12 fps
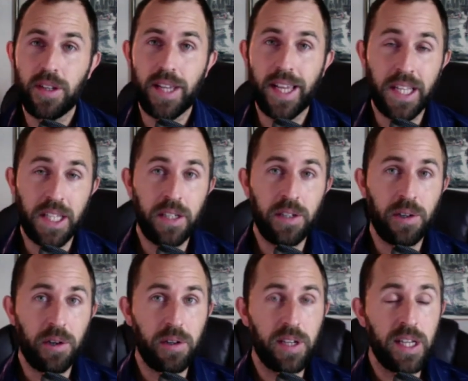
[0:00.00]
in a
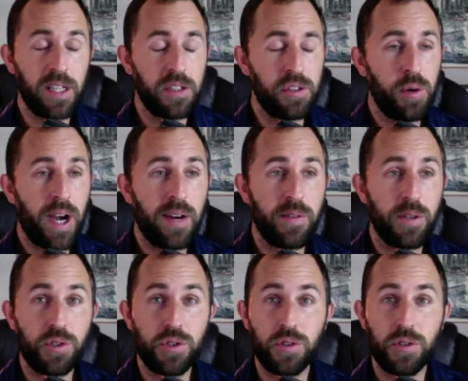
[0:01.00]
year and you average